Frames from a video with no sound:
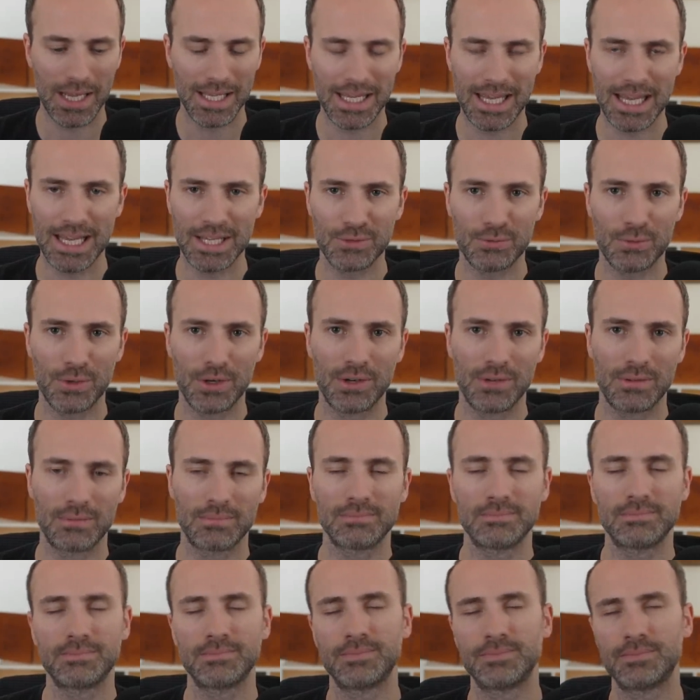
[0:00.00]
I can't
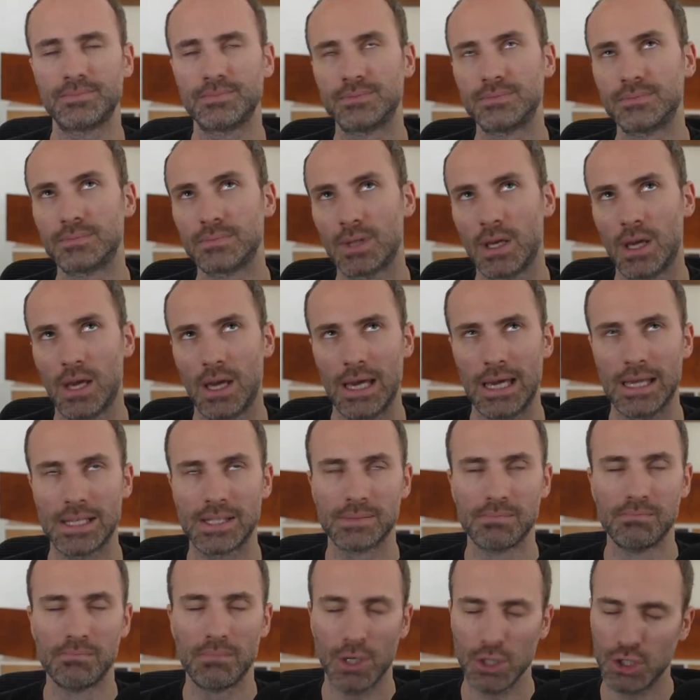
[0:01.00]
run
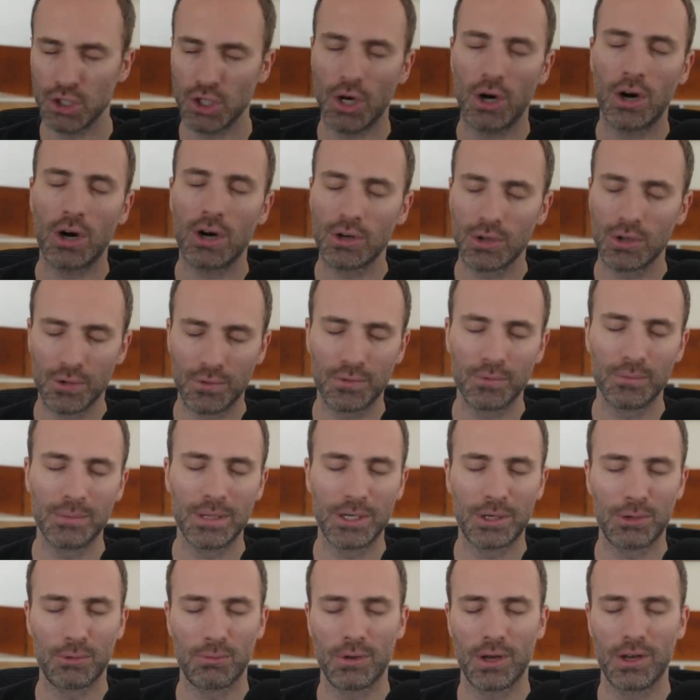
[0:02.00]
it's much harder for
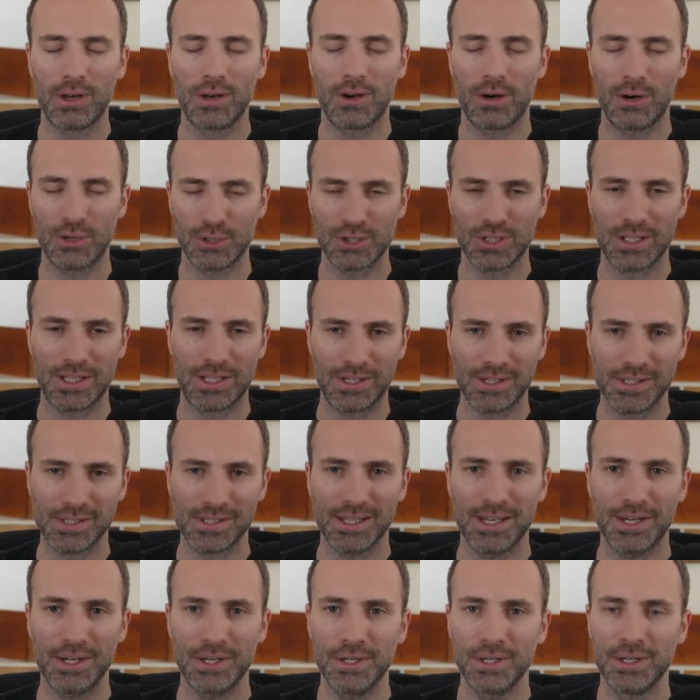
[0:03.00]
me to run Arch
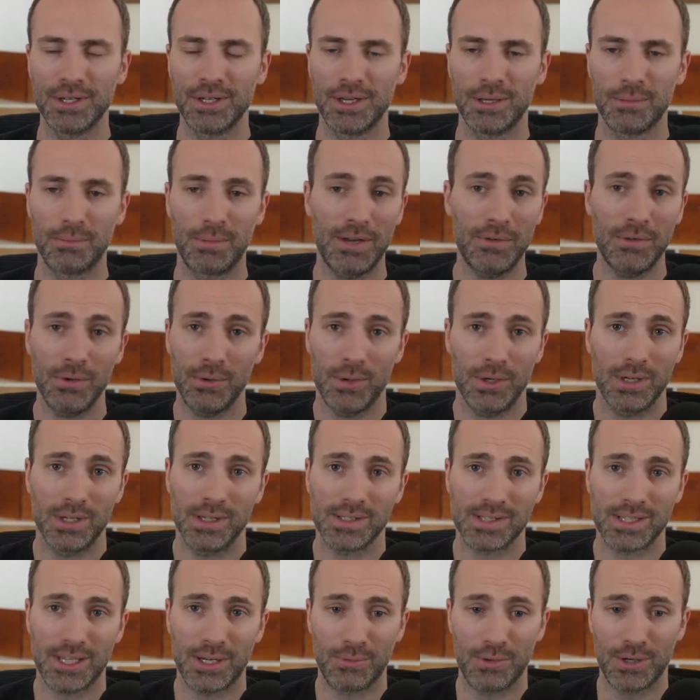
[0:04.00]
Linux there, but everywhere
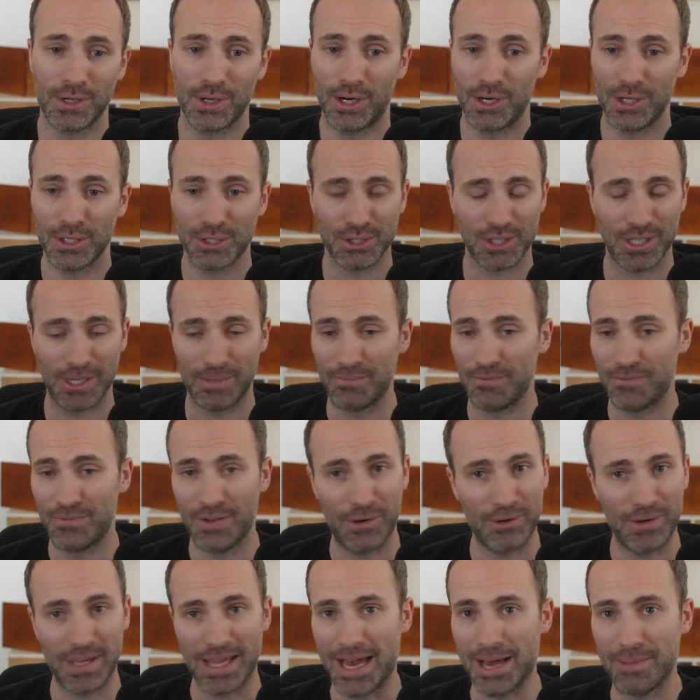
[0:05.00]
else I run Arch and I'm
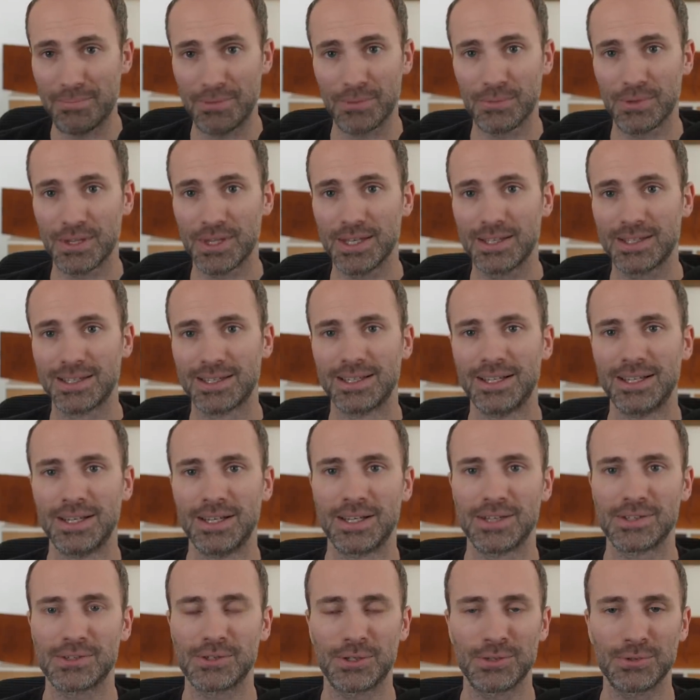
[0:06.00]
very happy with it.
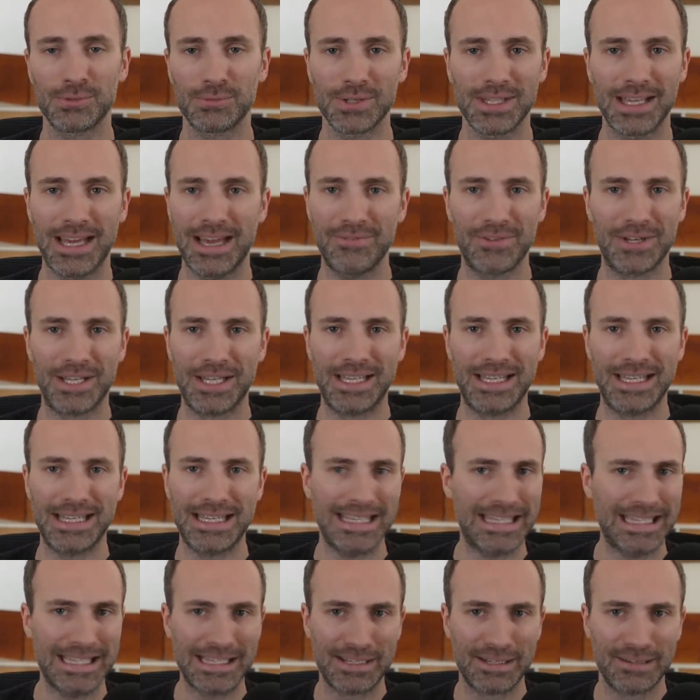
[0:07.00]
So I don't really have a
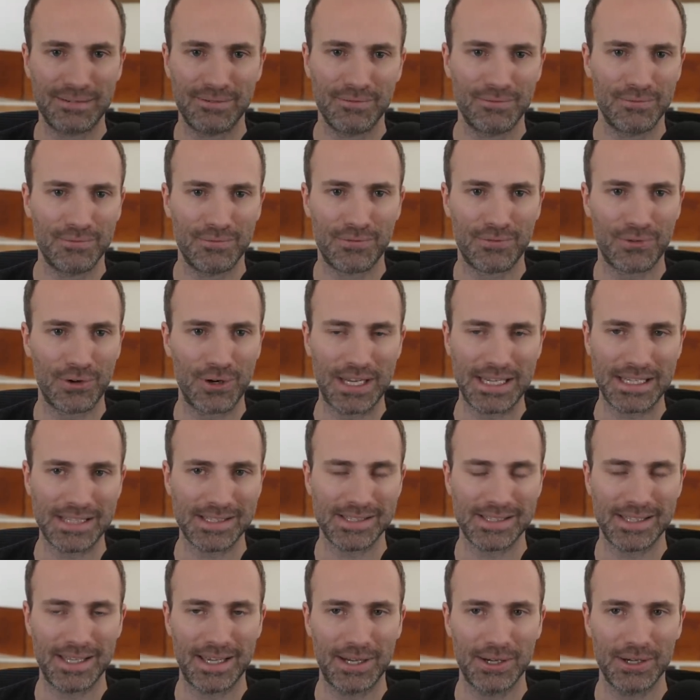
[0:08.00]
need for
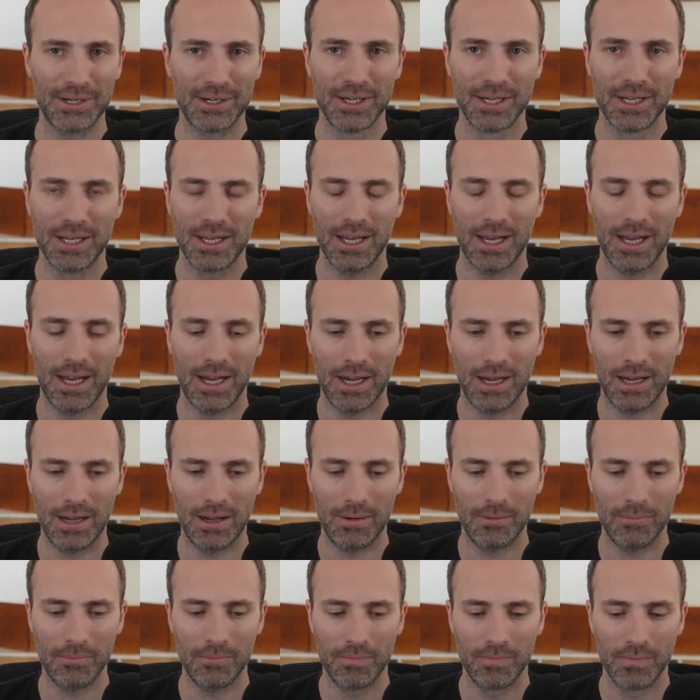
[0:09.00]
Nix there.
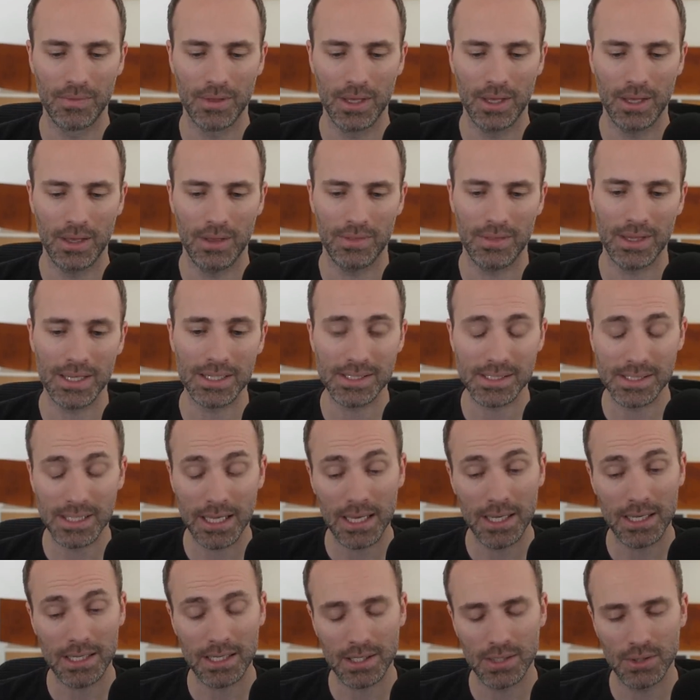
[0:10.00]
Um, that
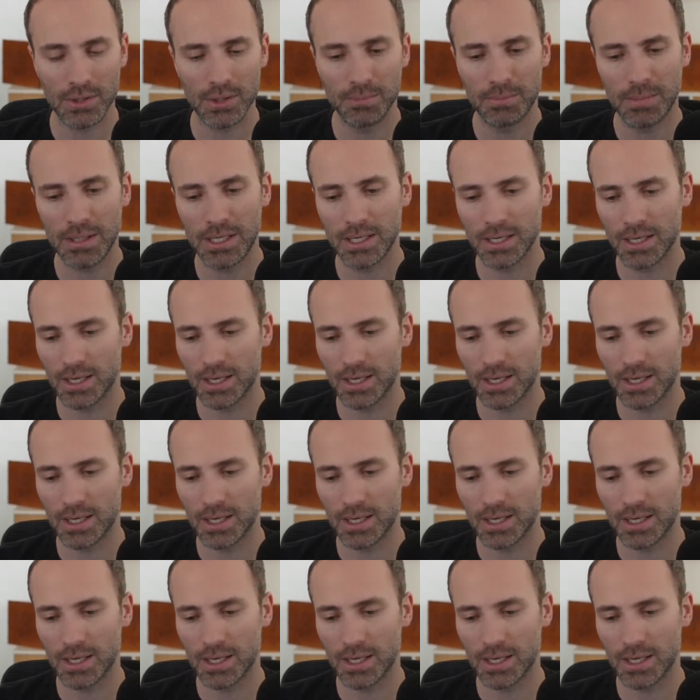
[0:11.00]
said, it could